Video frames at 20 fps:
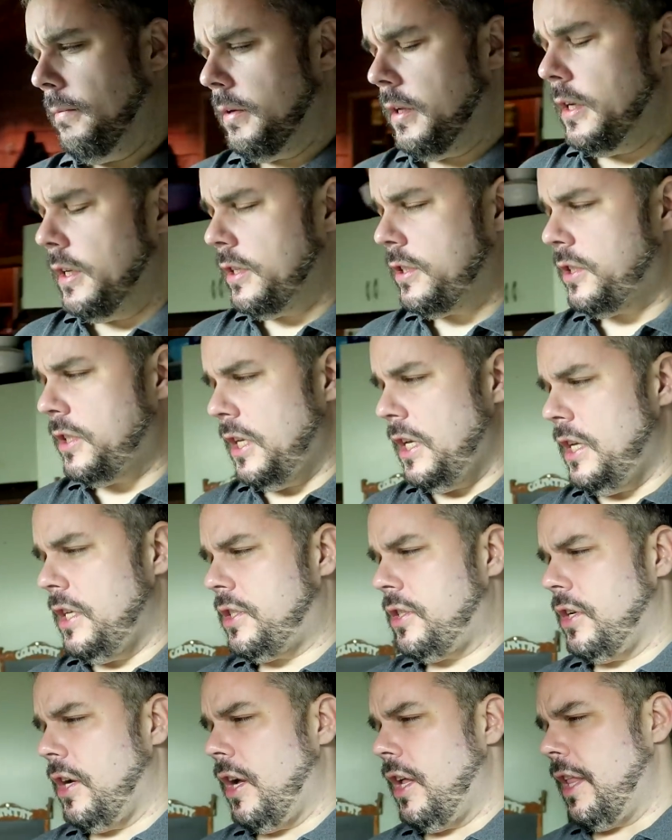I'm going to
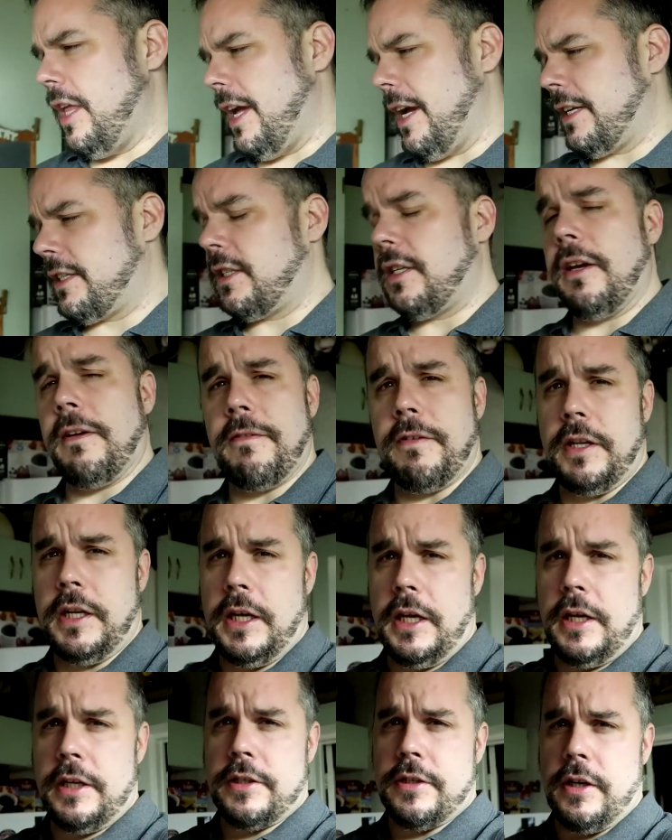cease all
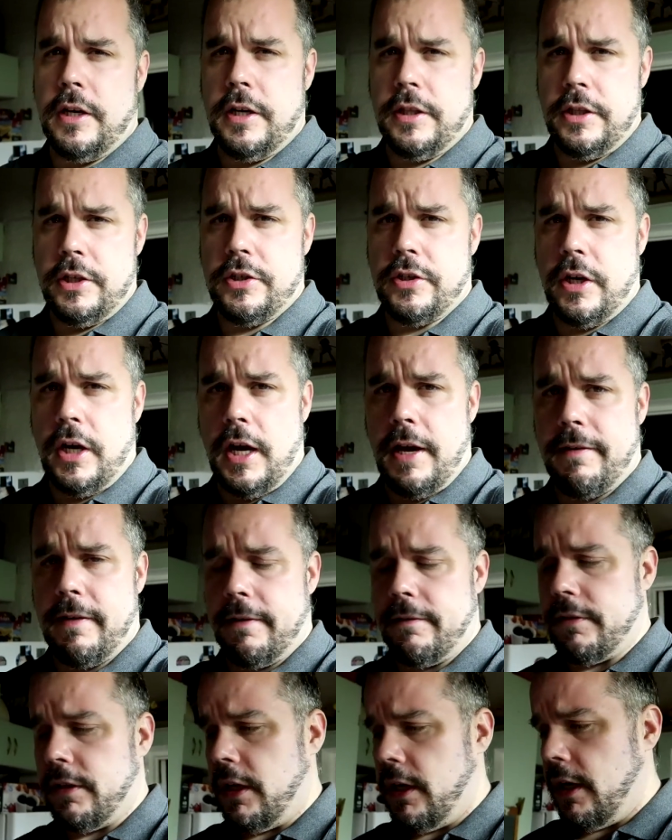activities on the
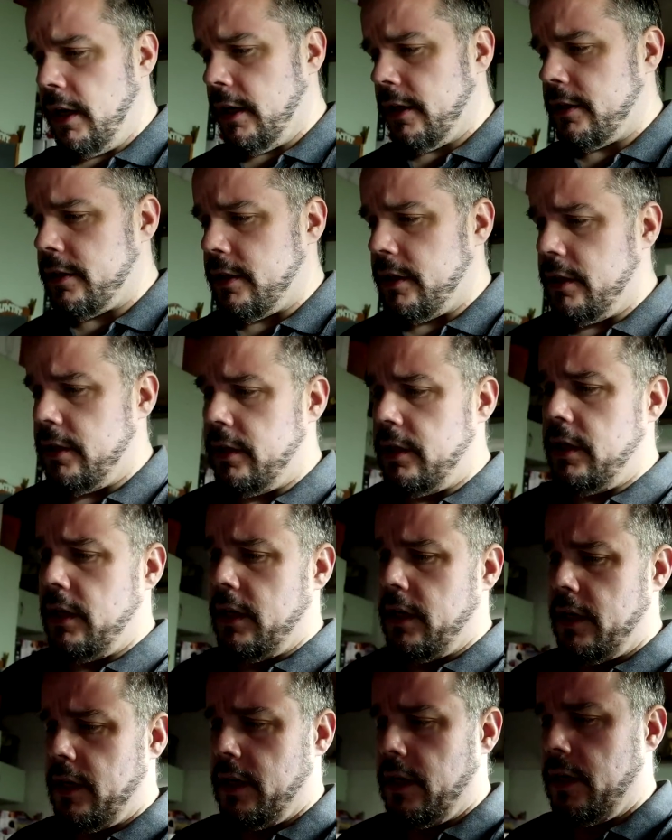driving vlogs and
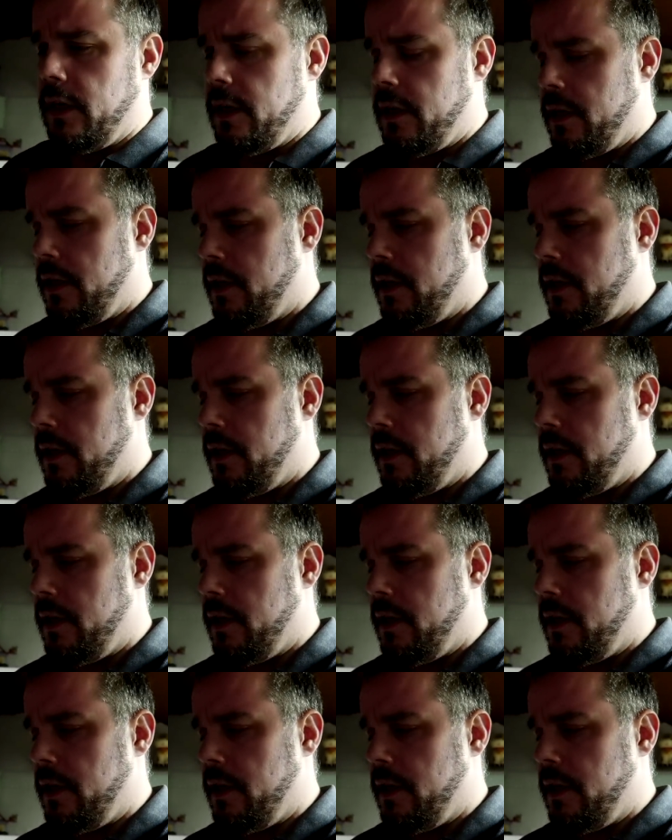uh,